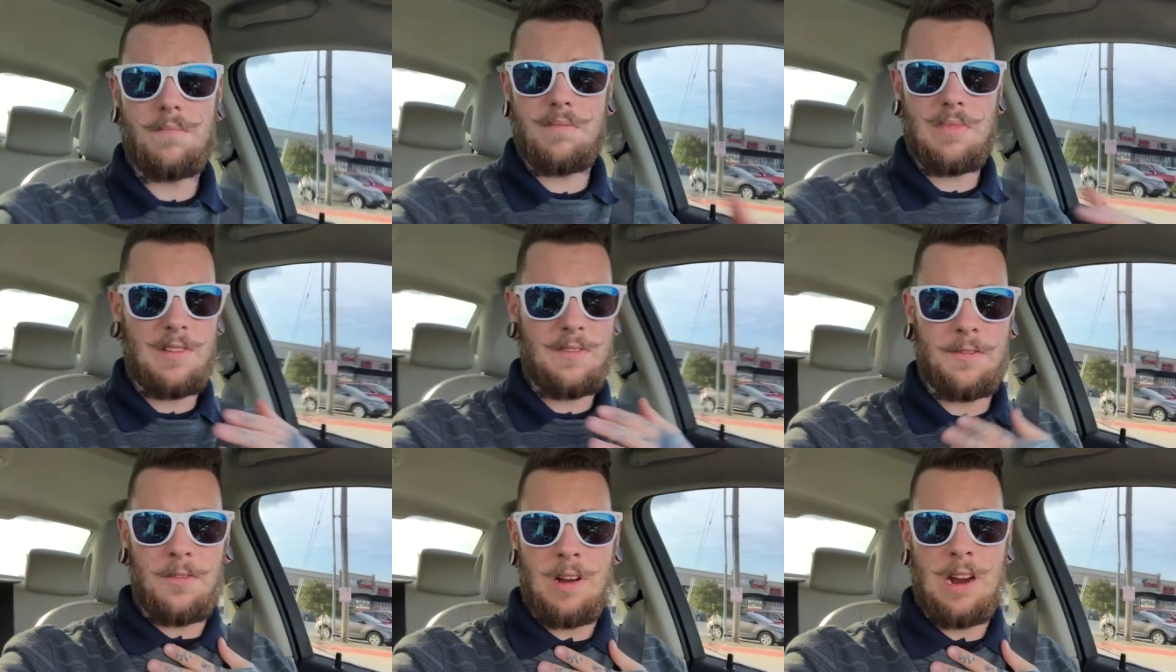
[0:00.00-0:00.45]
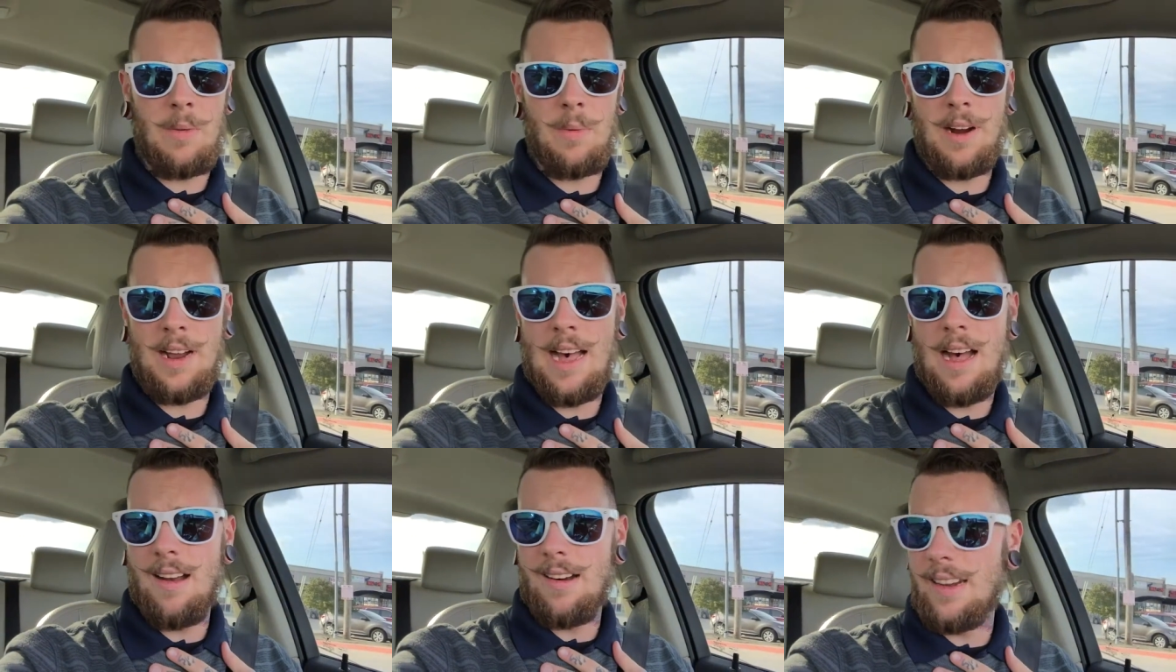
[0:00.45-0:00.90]
before I
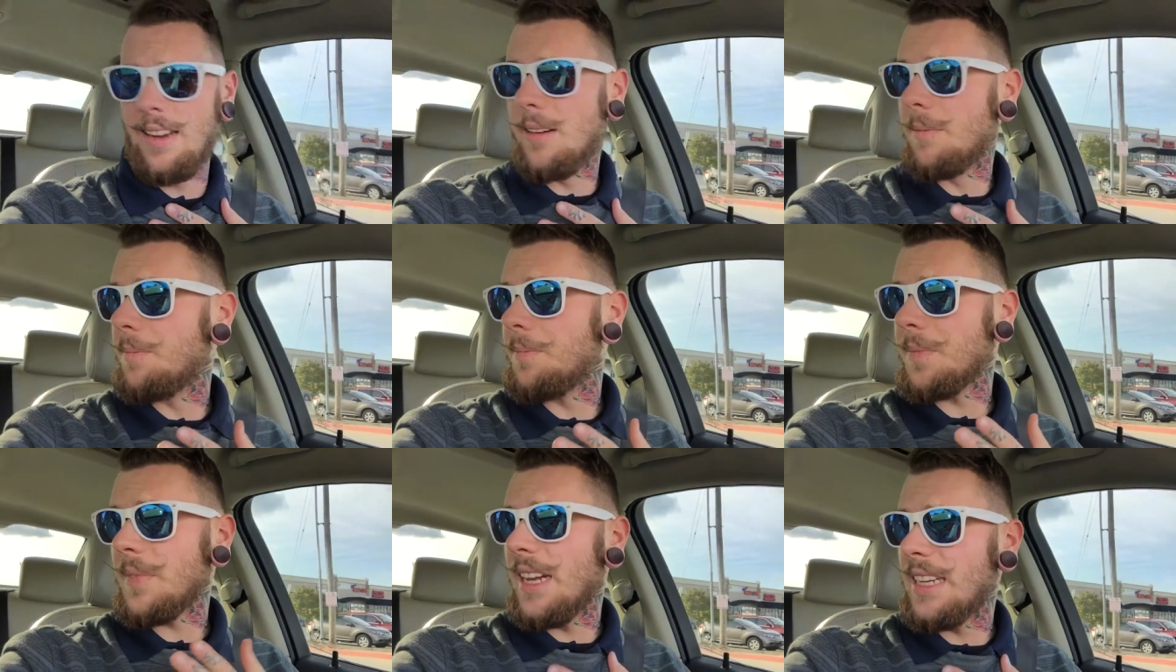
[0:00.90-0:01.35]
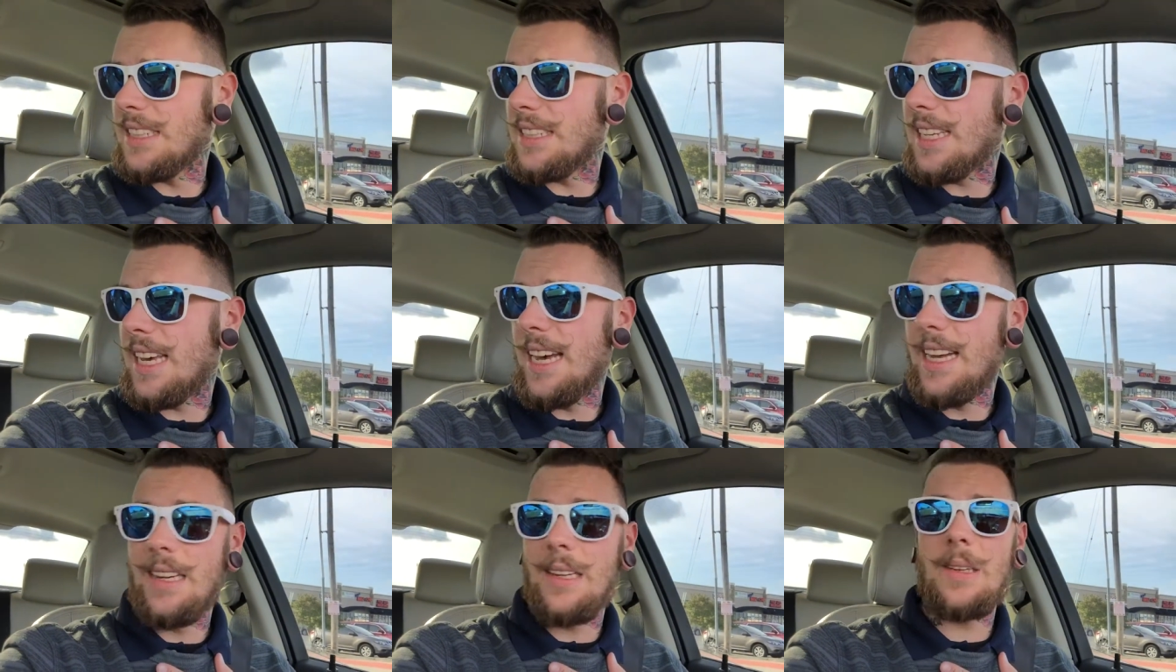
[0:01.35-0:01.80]
work out here. I
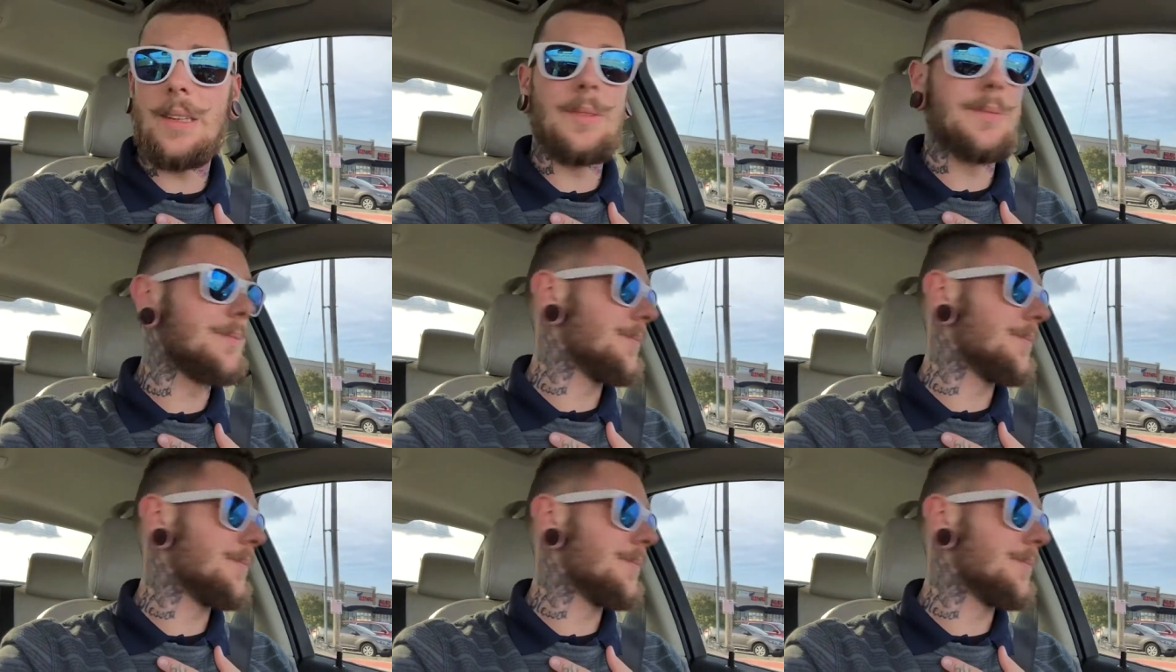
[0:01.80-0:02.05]
just can't do it.